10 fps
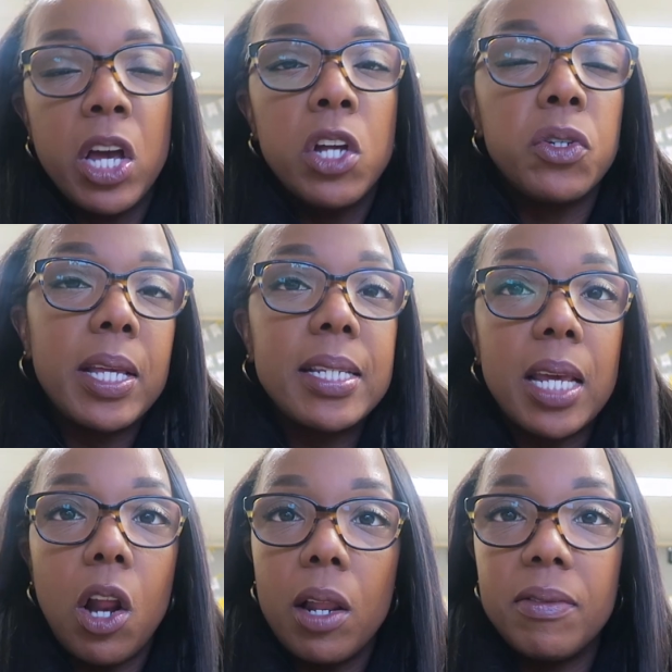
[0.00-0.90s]
So they
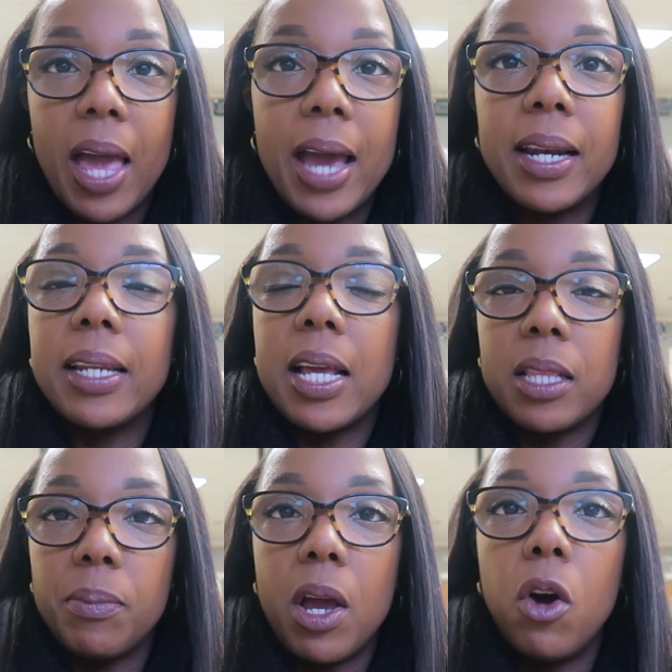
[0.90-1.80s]
said all of that and I let
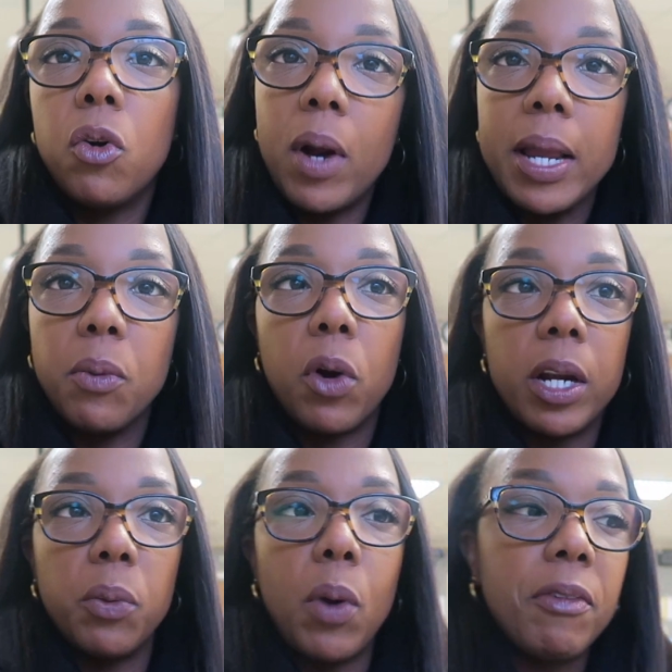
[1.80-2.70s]
them know, great, we're
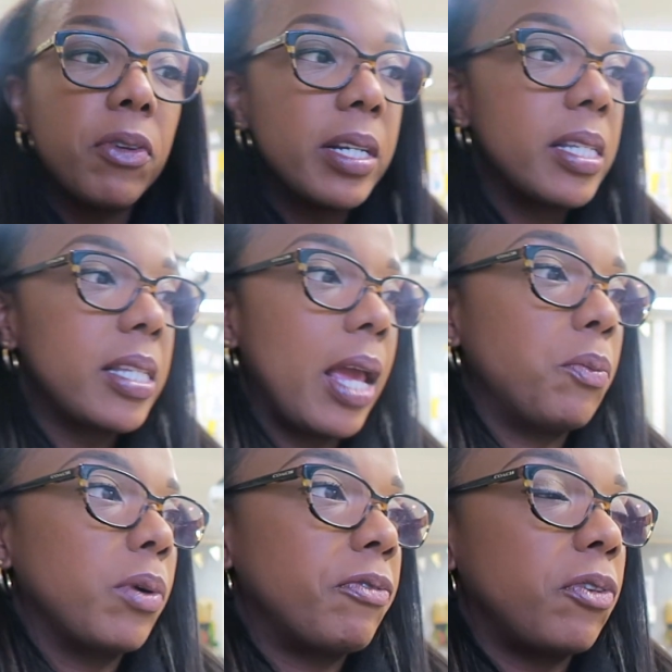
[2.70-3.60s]
gonna reference
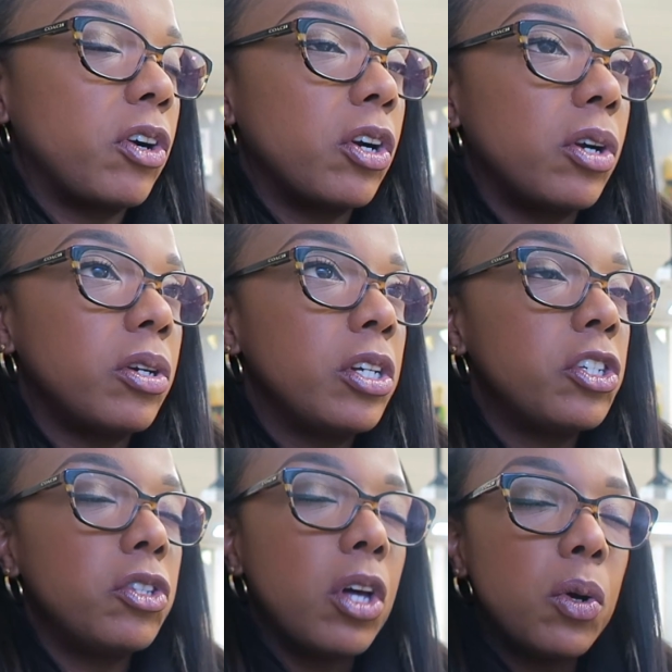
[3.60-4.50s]
and refer
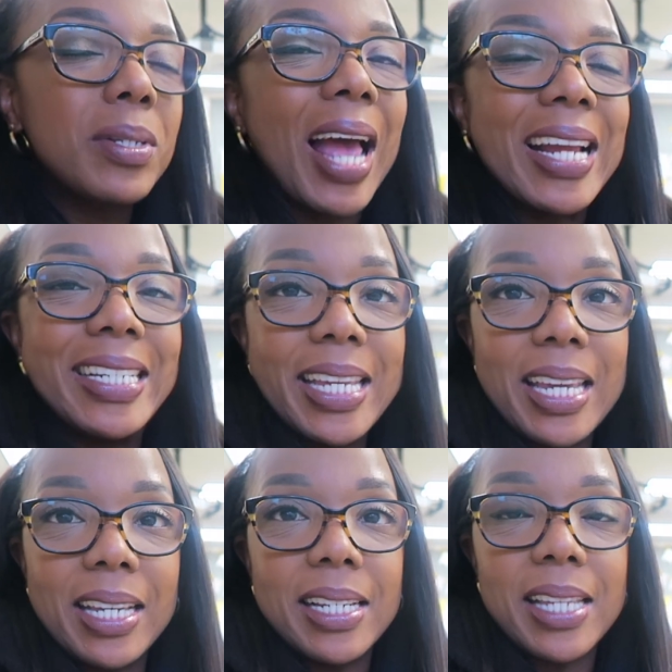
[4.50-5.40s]
to those
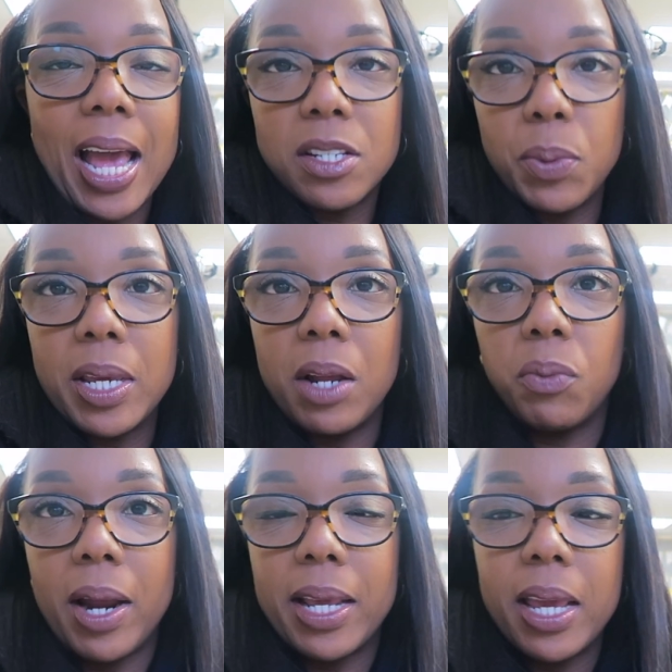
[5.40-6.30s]
ideas as we get
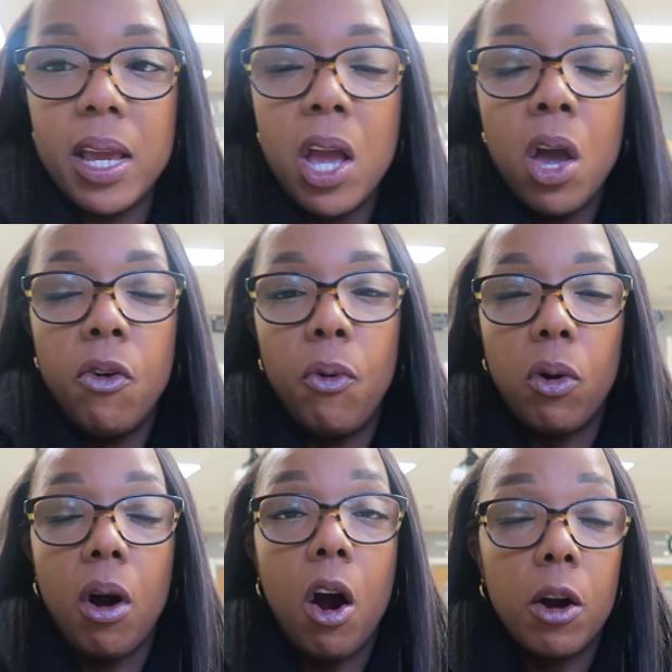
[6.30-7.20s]
ready
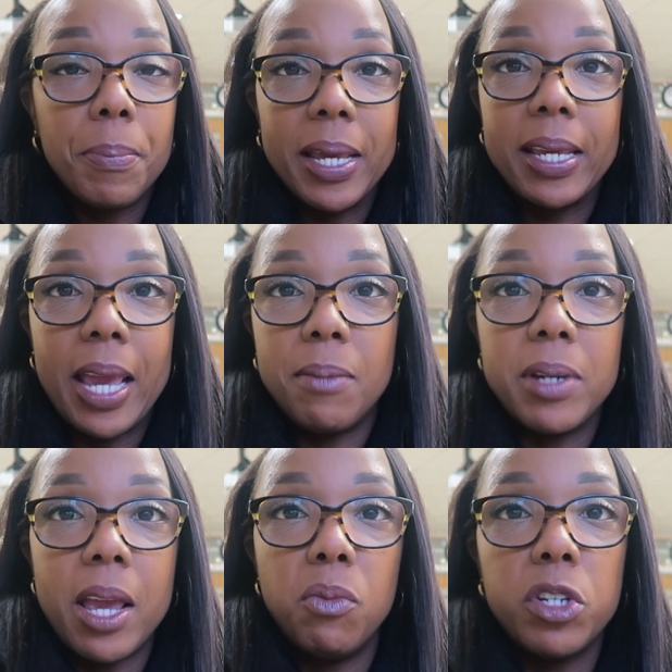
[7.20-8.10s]
for our big game
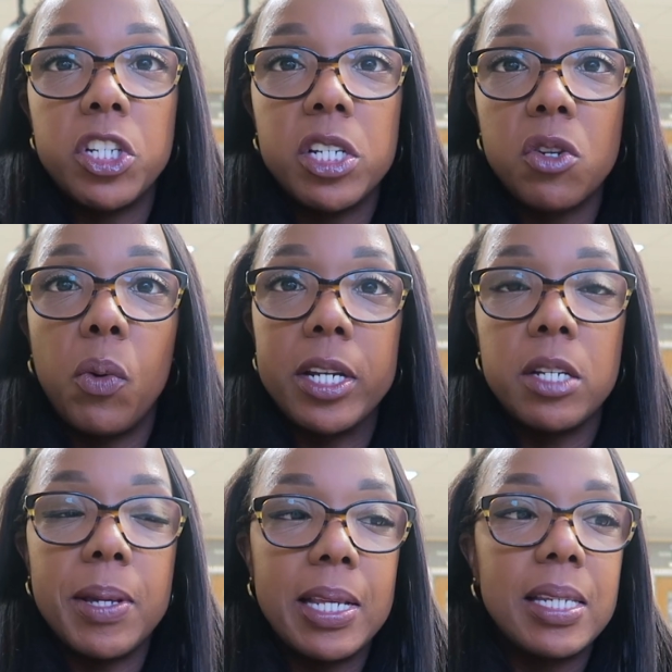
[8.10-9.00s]
day, which is going
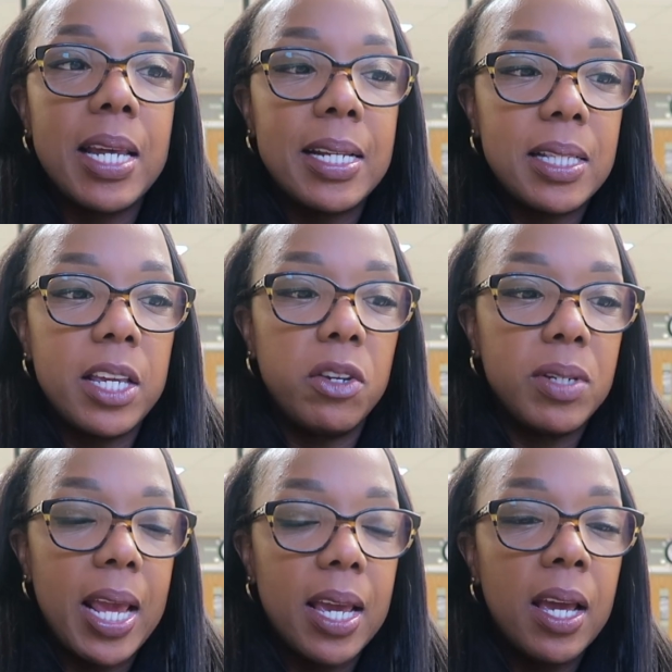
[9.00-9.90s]
to be this test that you
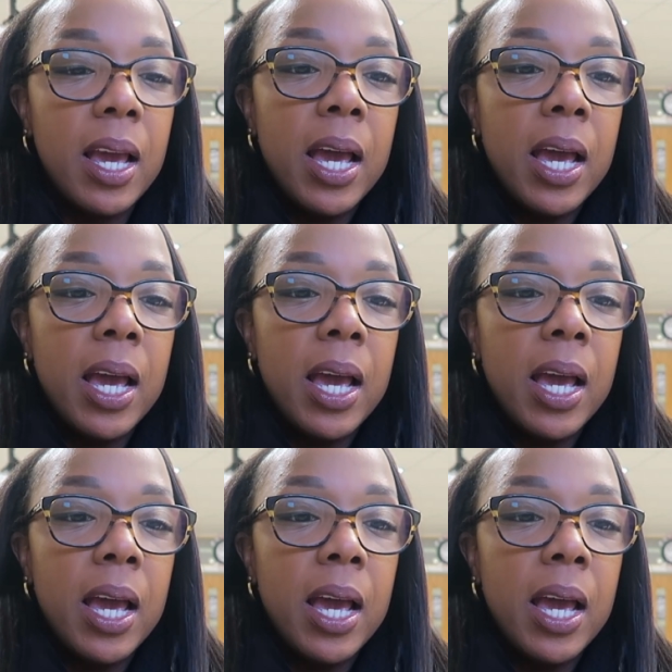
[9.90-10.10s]
take.